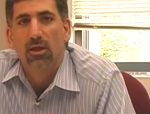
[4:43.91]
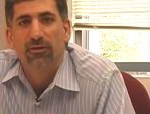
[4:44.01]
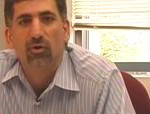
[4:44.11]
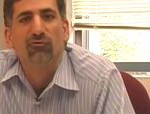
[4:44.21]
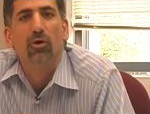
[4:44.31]

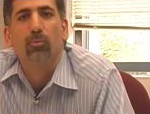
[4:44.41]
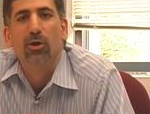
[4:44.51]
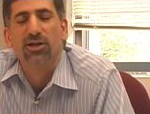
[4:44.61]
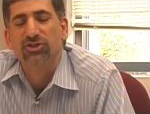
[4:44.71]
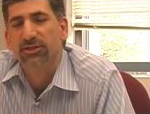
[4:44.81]
the overall
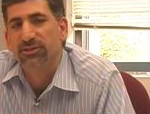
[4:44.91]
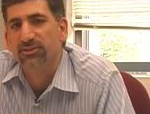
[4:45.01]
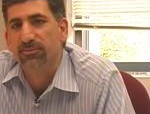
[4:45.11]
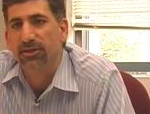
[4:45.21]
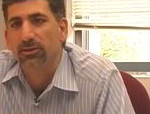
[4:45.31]
project is
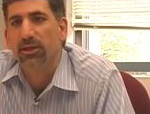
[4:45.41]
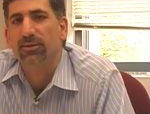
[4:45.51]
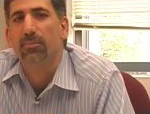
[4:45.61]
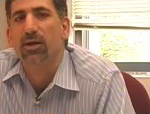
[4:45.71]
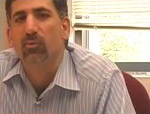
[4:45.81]
being
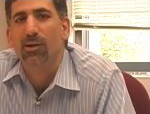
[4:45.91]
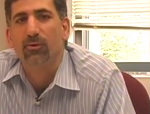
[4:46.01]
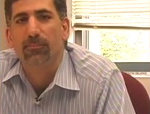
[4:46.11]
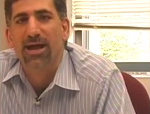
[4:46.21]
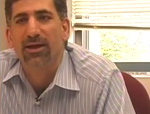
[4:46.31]
led by
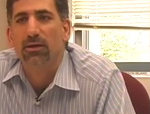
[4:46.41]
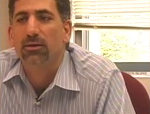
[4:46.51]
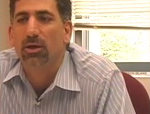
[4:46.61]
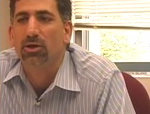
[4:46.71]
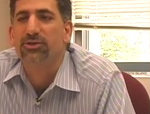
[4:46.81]
Robert Batta,
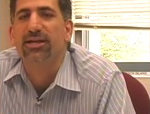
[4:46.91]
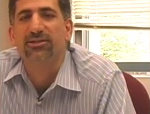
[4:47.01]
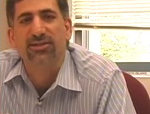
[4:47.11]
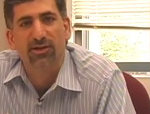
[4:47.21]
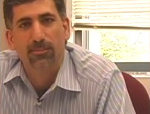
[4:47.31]
our data
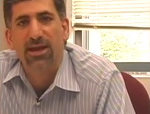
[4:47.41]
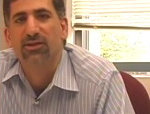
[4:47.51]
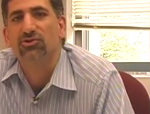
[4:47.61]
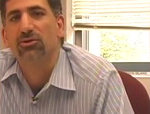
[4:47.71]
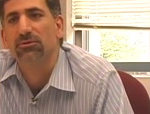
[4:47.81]
center
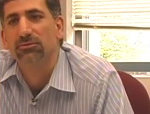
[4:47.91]
manager.